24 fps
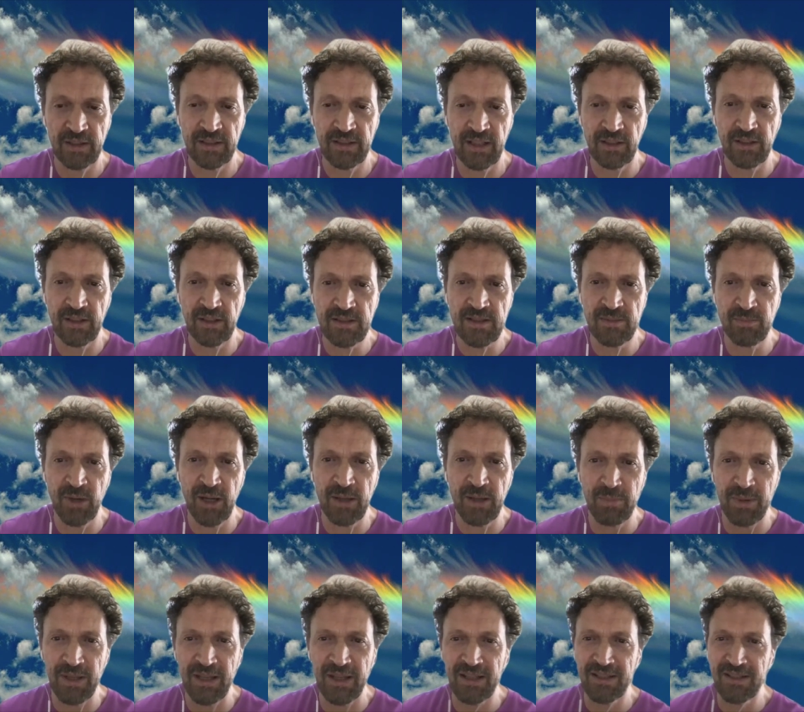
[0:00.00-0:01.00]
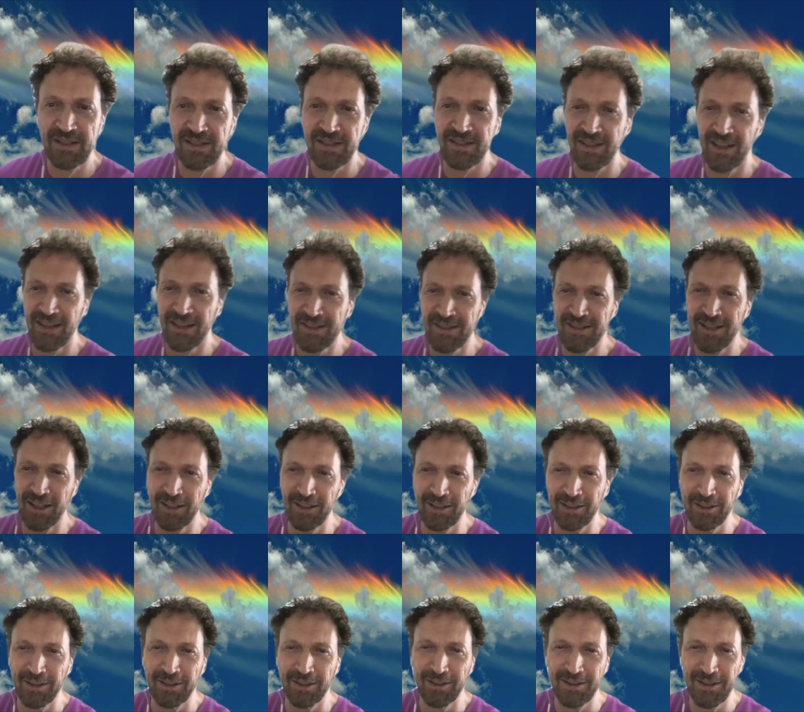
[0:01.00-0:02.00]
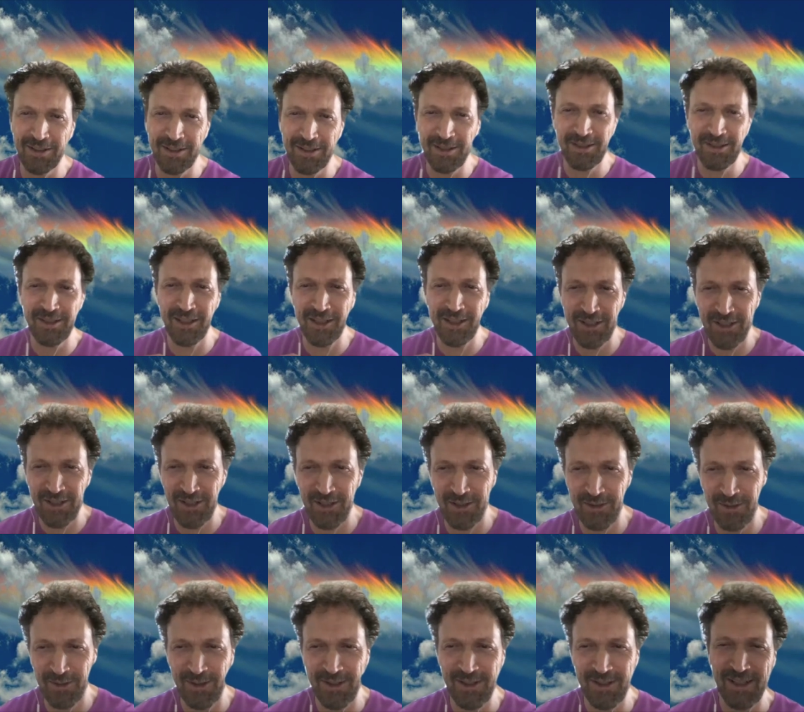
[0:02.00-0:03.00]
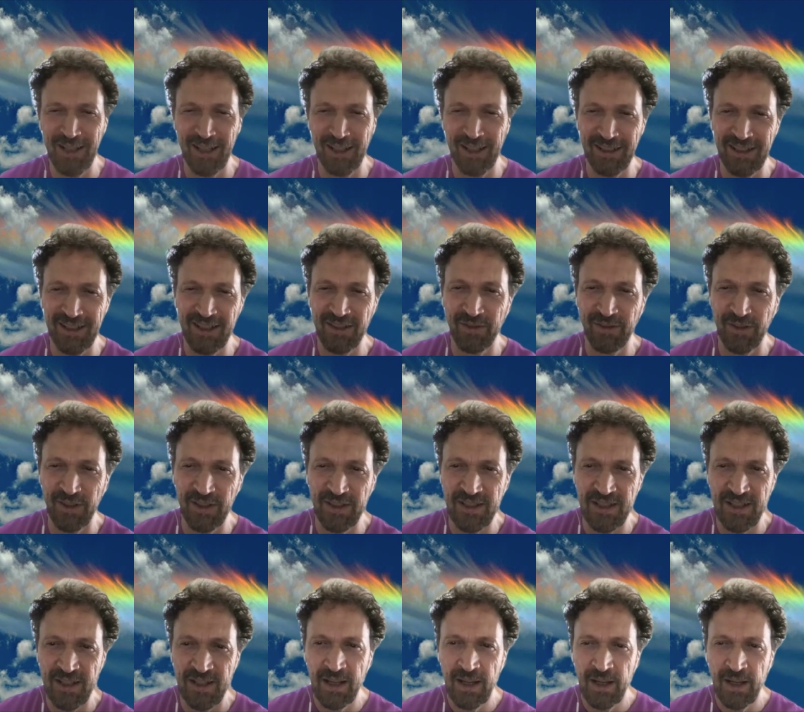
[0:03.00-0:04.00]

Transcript: Now, this might be a subtle distinction or a subtle difference,